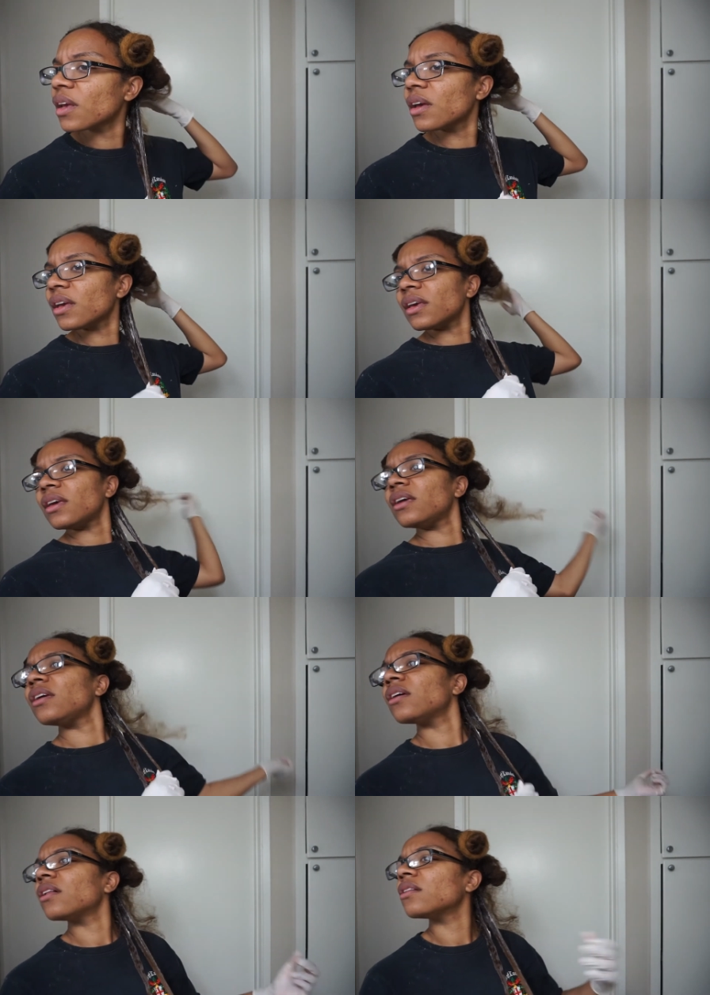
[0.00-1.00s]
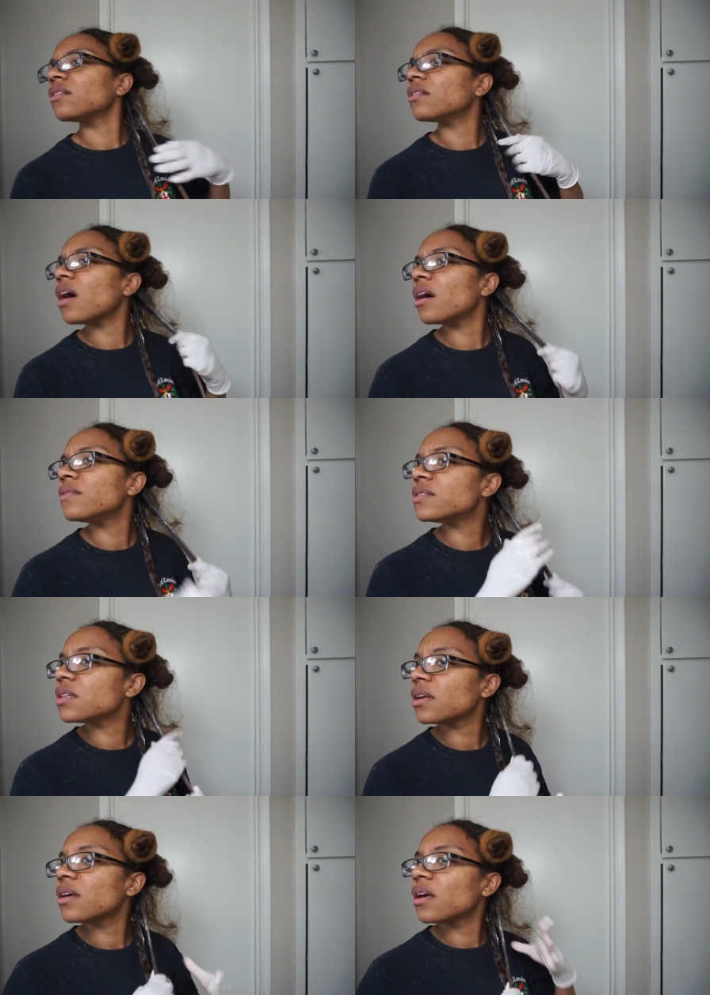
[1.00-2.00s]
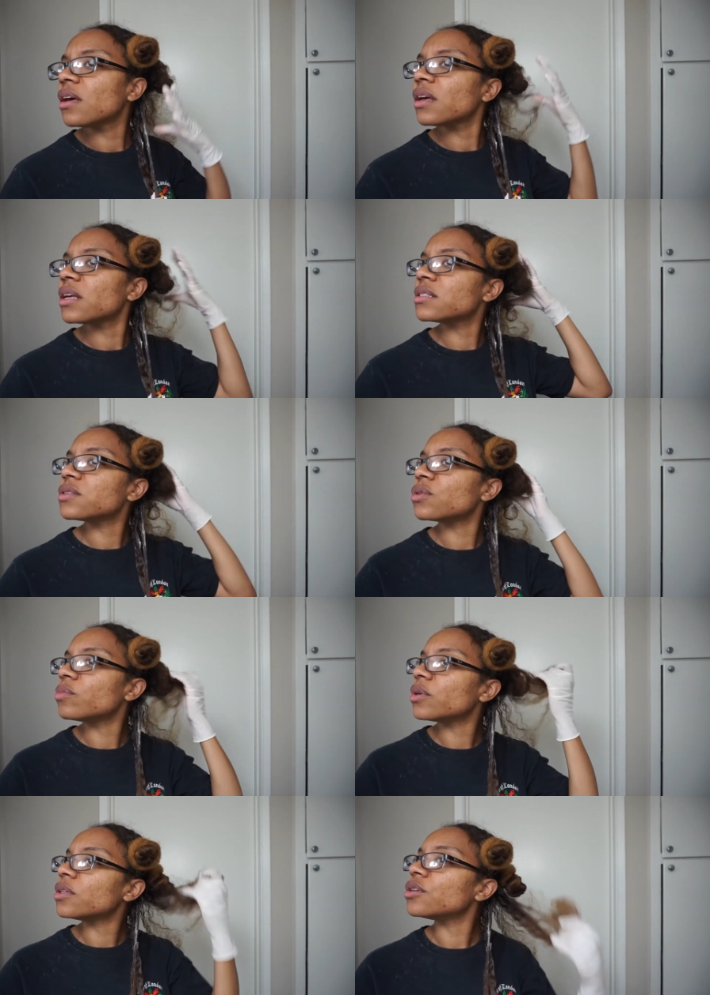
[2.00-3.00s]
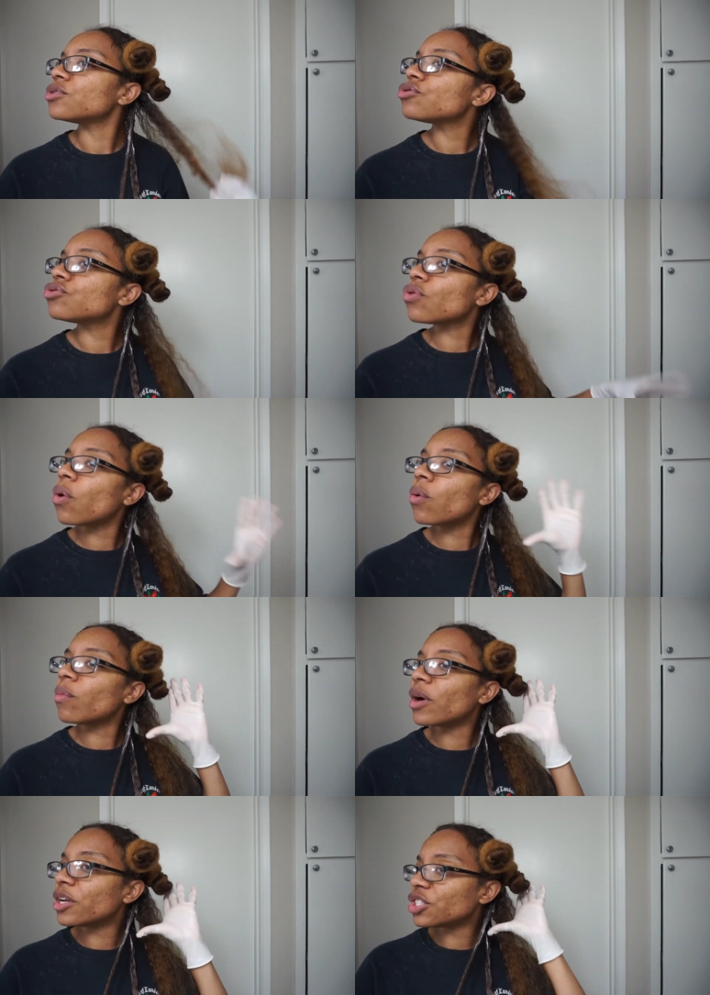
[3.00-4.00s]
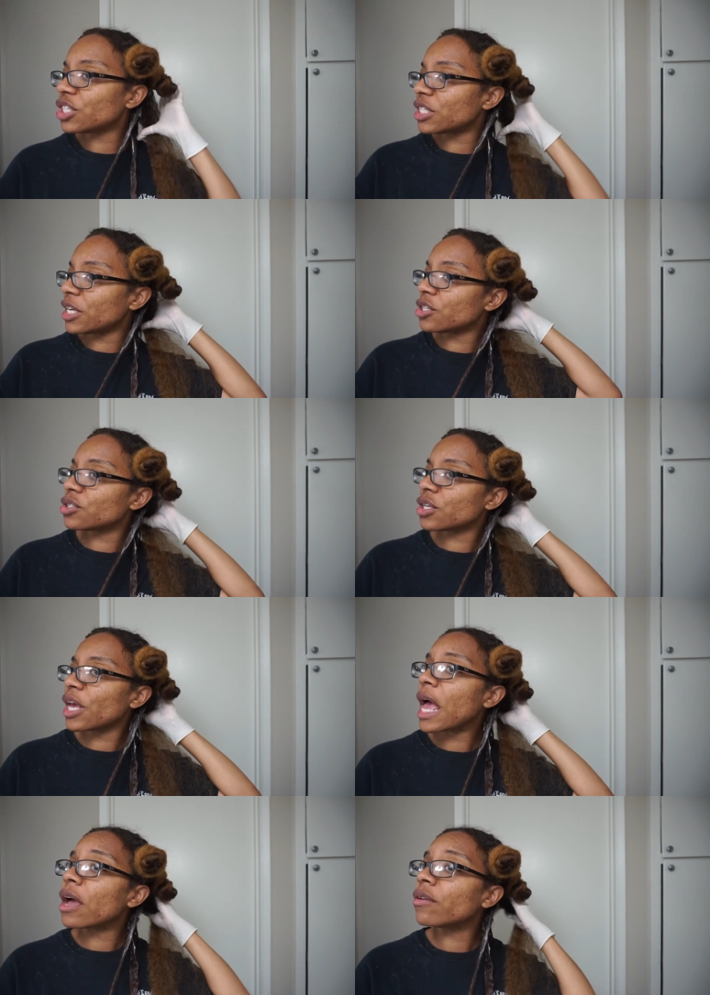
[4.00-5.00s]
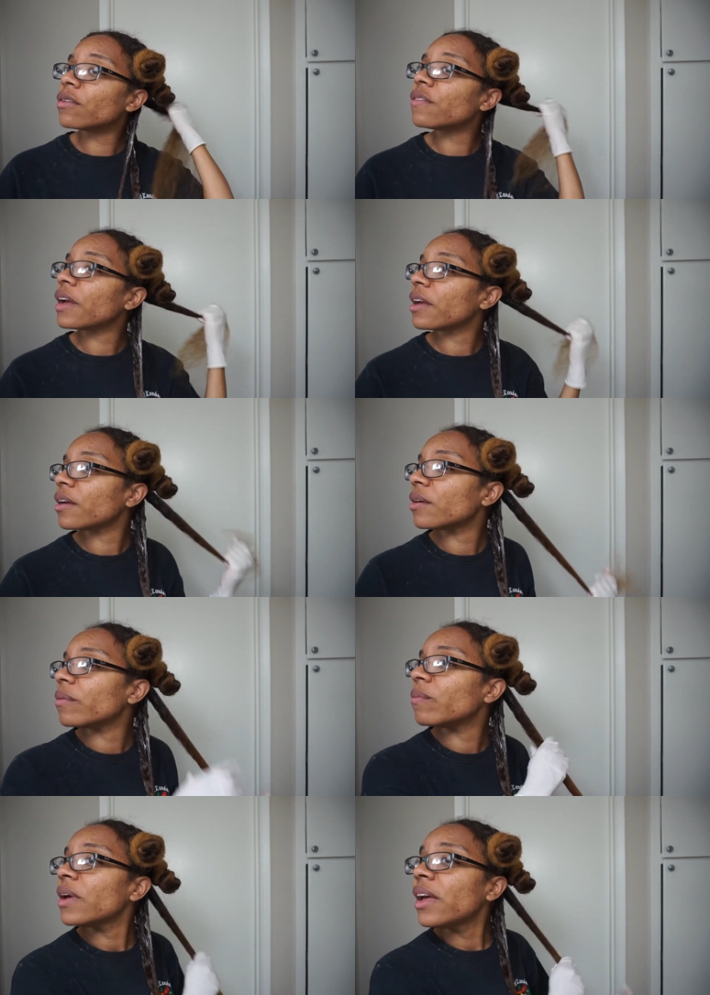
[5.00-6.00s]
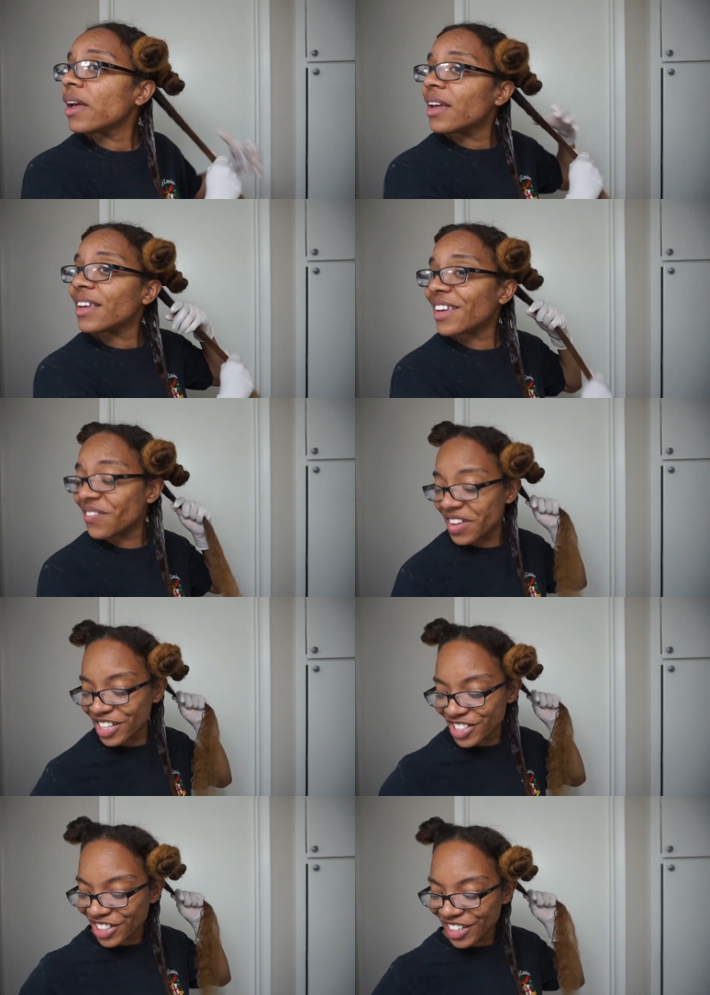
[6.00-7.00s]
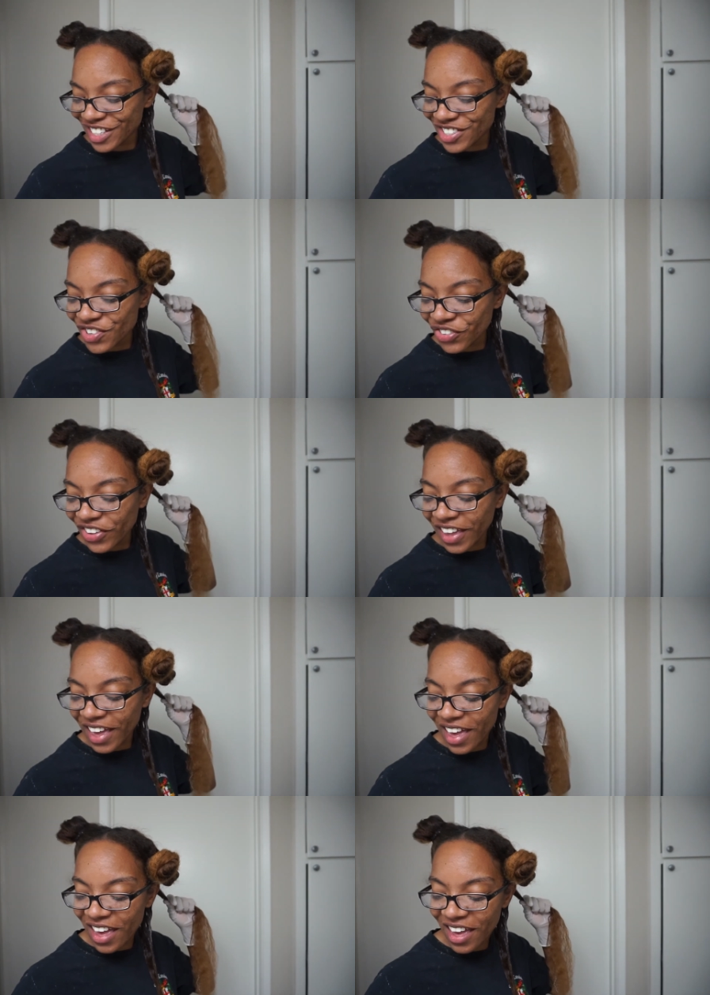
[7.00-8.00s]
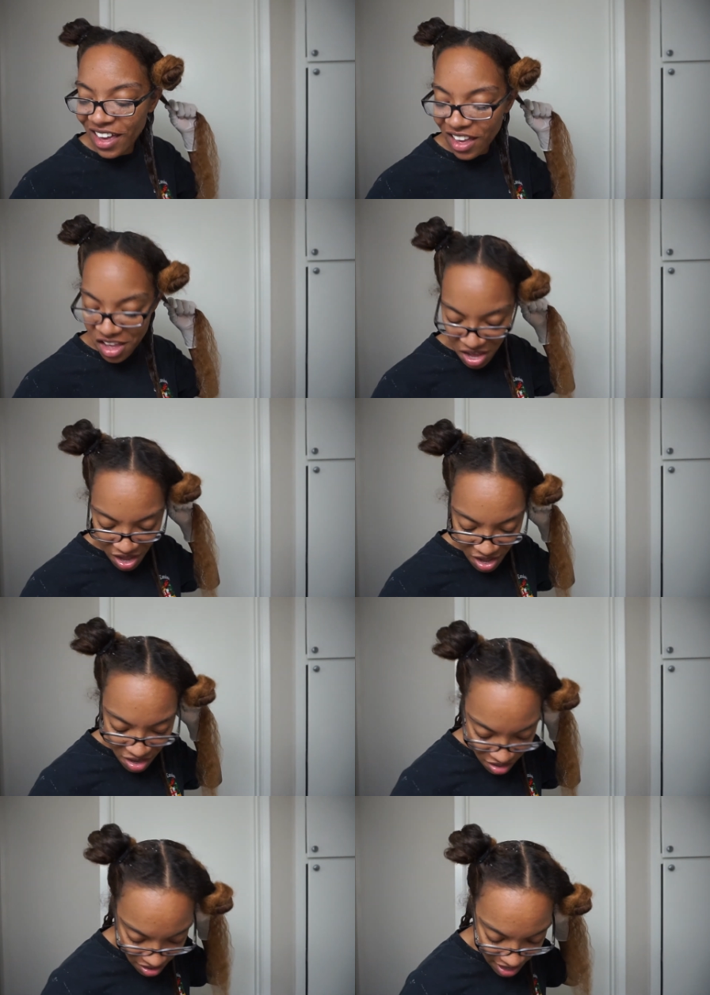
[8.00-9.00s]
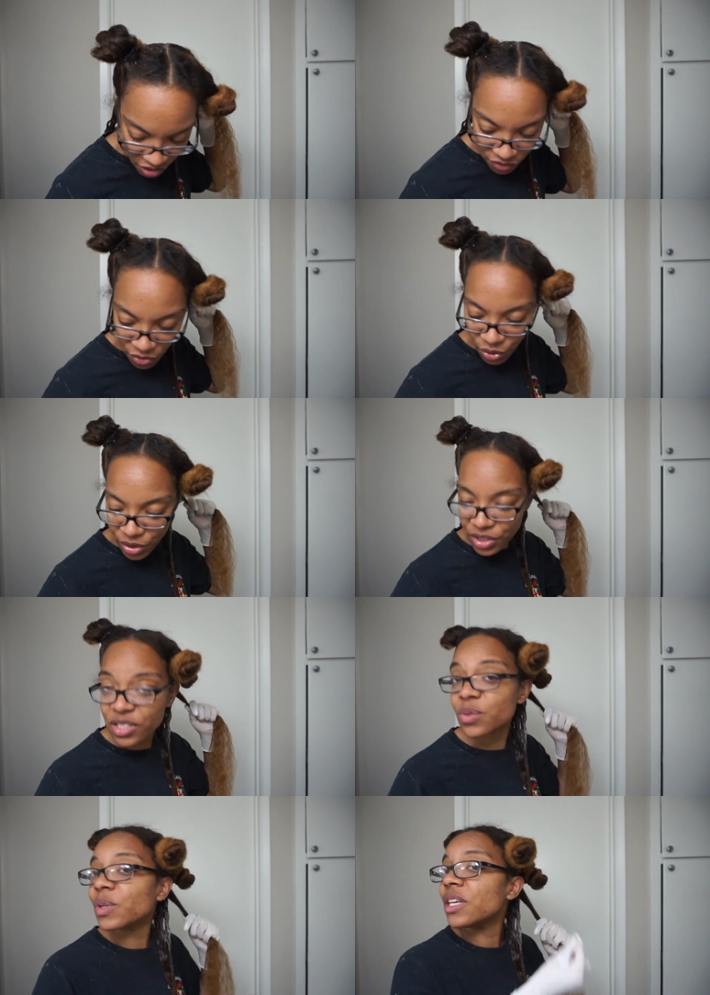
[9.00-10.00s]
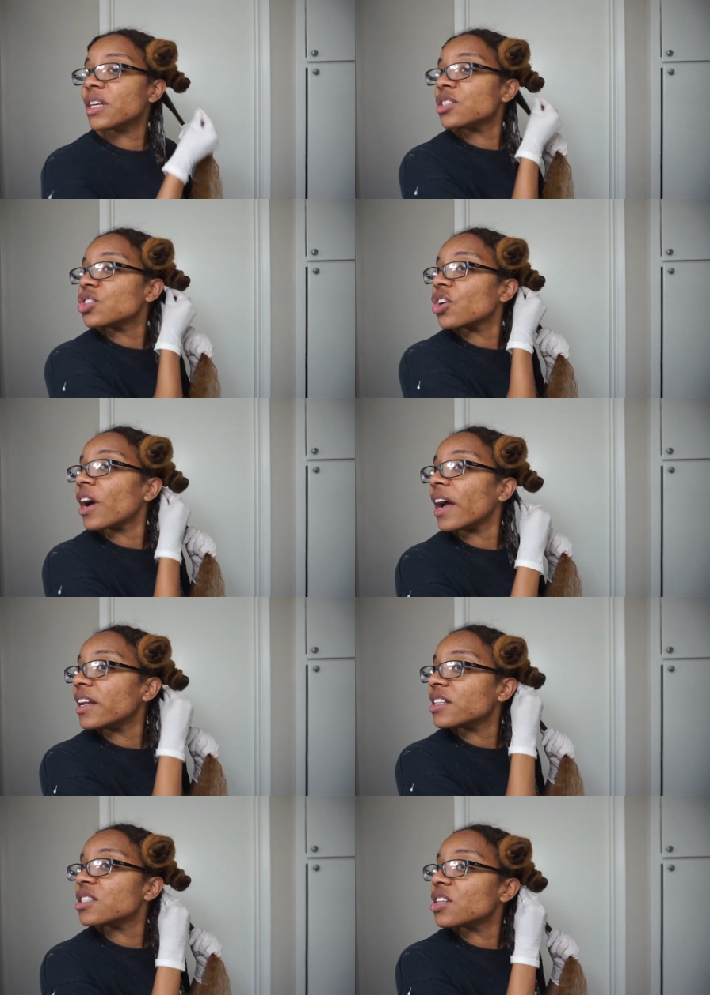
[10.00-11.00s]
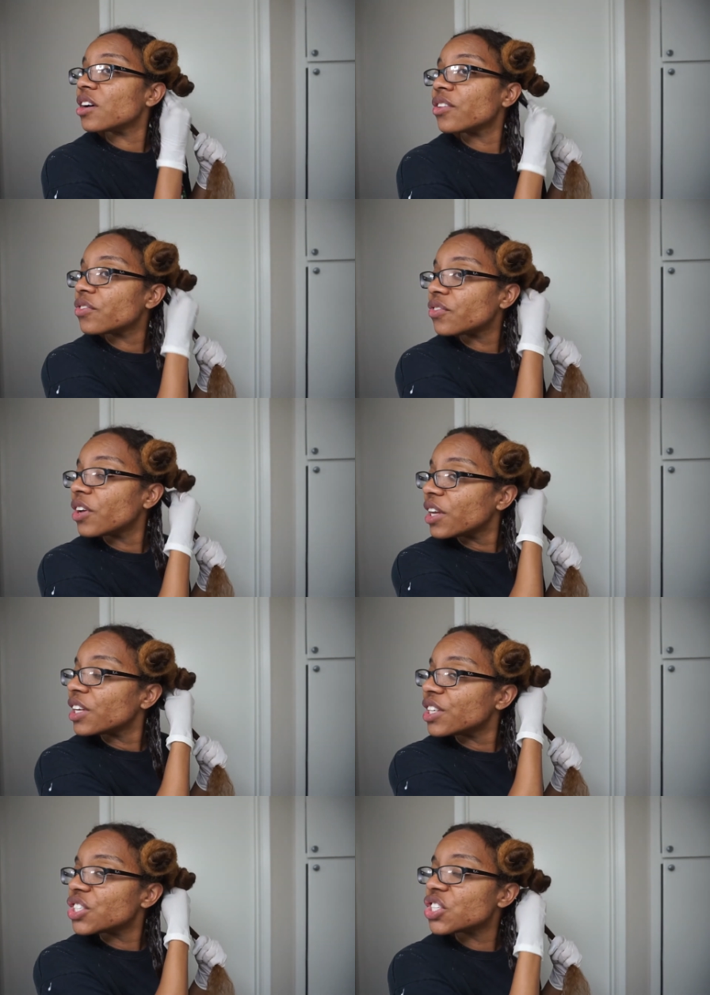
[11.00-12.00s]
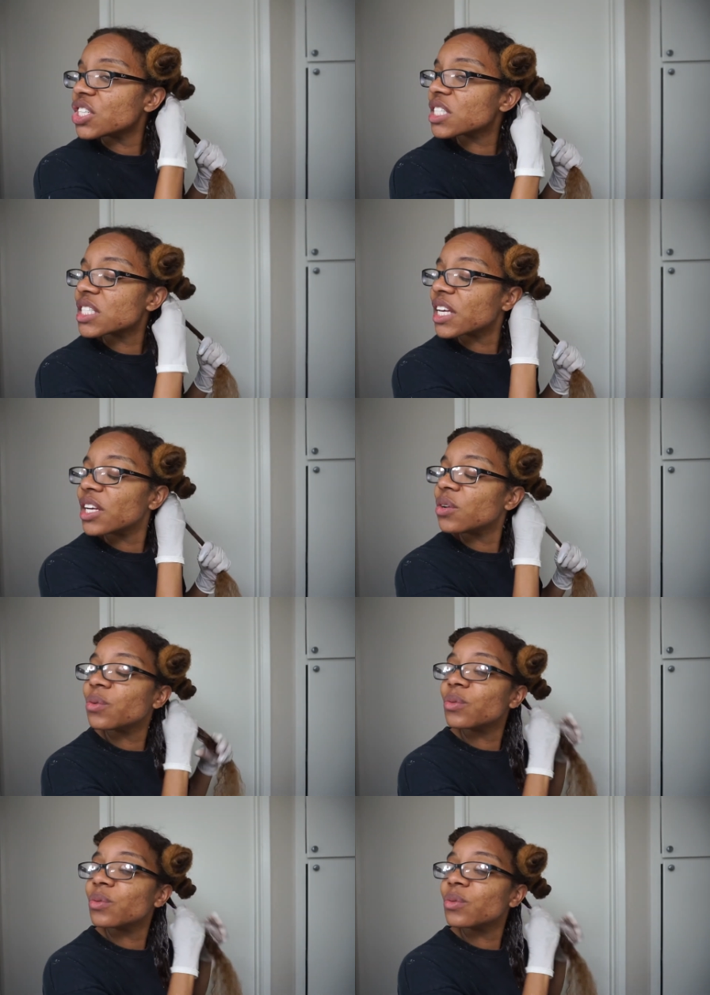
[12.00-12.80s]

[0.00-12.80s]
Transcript: He loves his little brother so much. He takes care of him. He makes sure he's okay. Now, of course, when he is crying and stuff, he's just like,